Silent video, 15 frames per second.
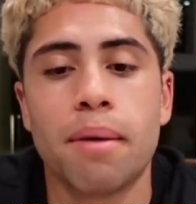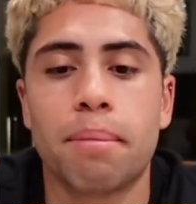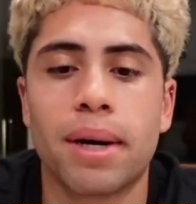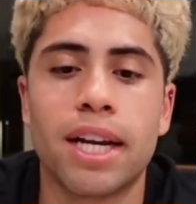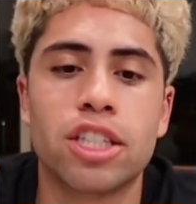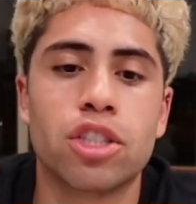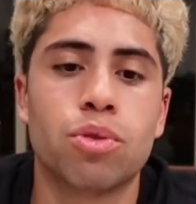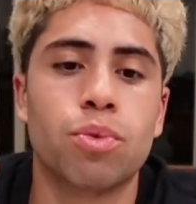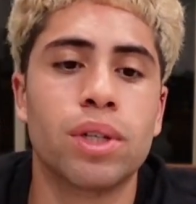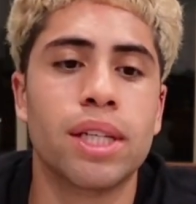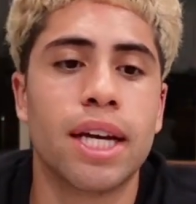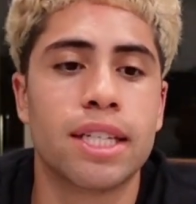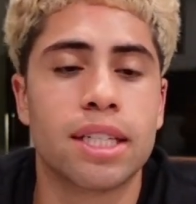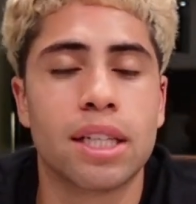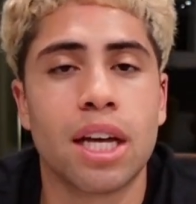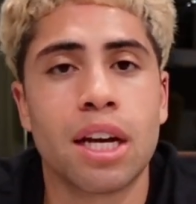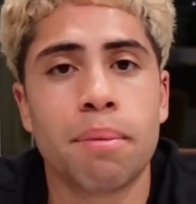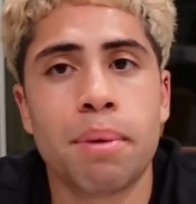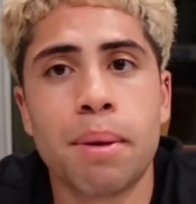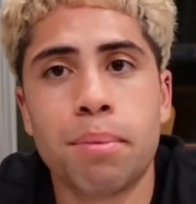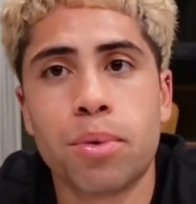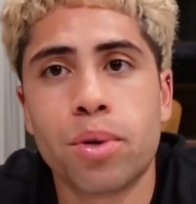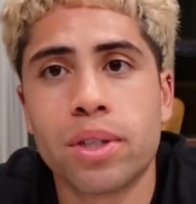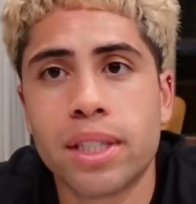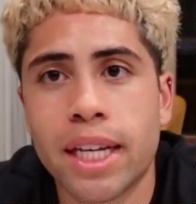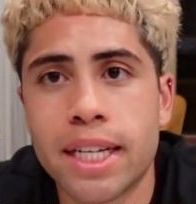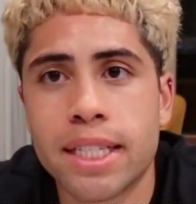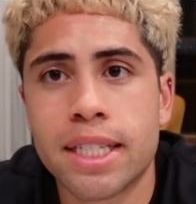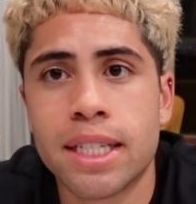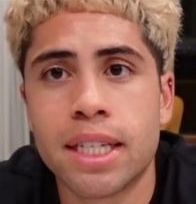But I just realized a lot of people are
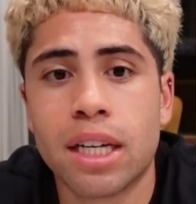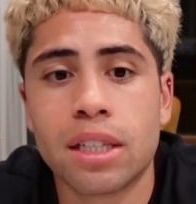lazy.